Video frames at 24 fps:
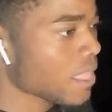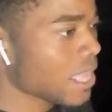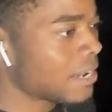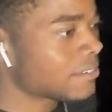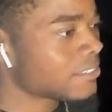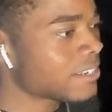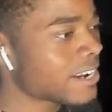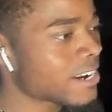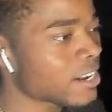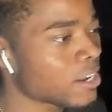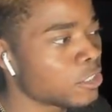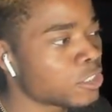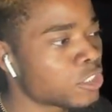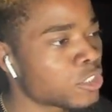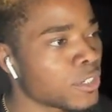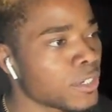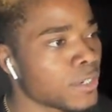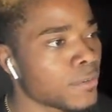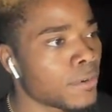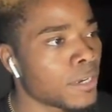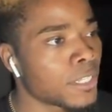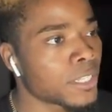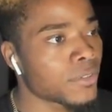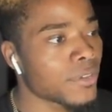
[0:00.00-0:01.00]
I'm trying to go
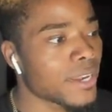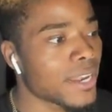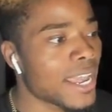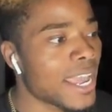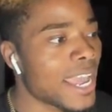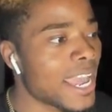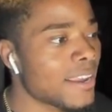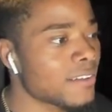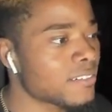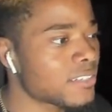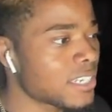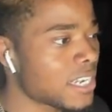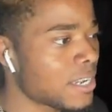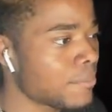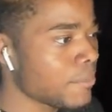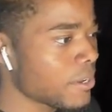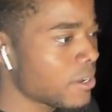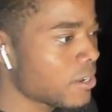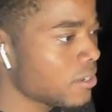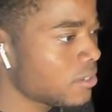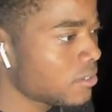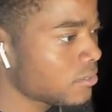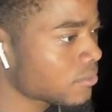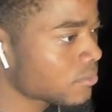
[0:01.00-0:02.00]
21-3 at halftime,
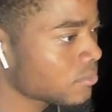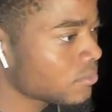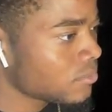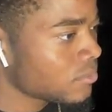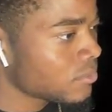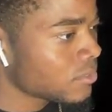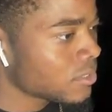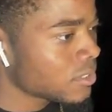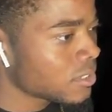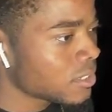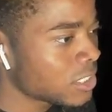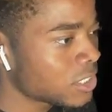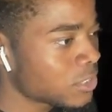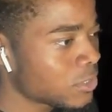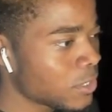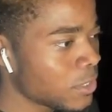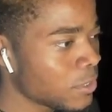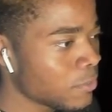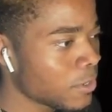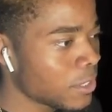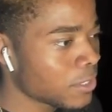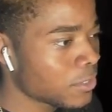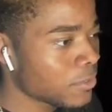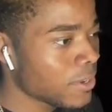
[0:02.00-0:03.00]
y'all.
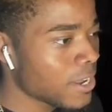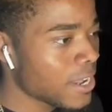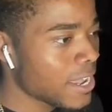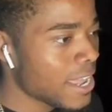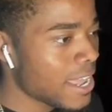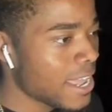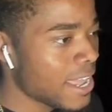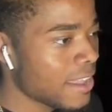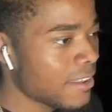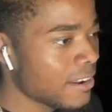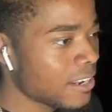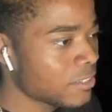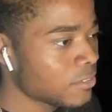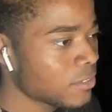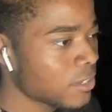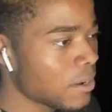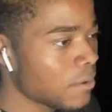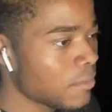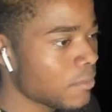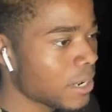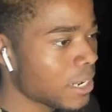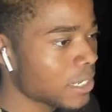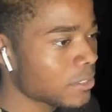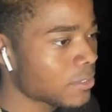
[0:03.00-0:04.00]
21-3 at half.
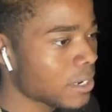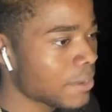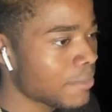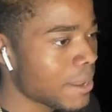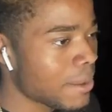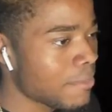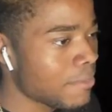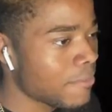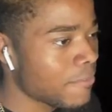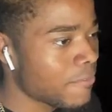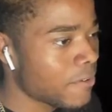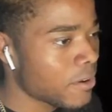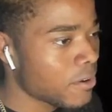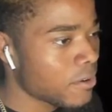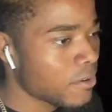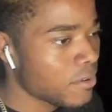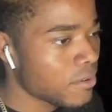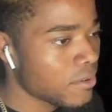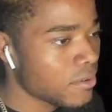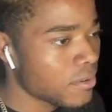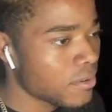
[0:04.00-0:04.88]
That's what I'm aiming for.